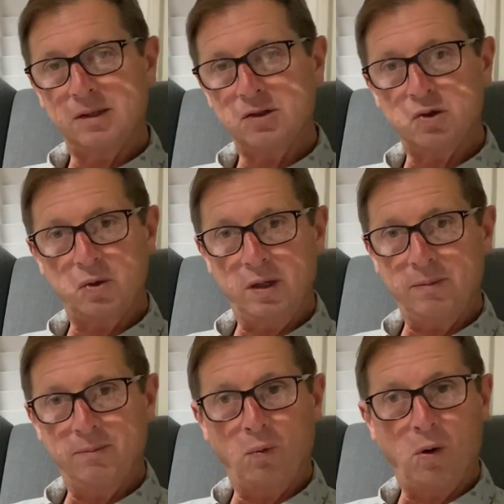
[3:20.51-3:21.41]

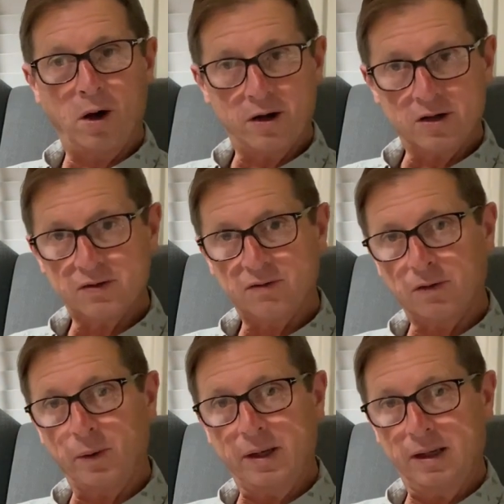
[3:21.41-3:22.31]
stream waters
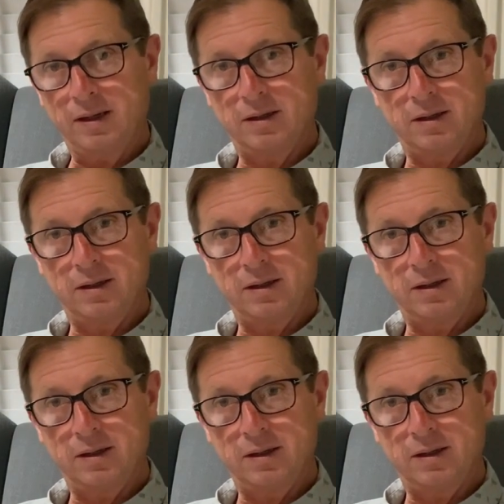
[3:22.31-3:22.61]
flowing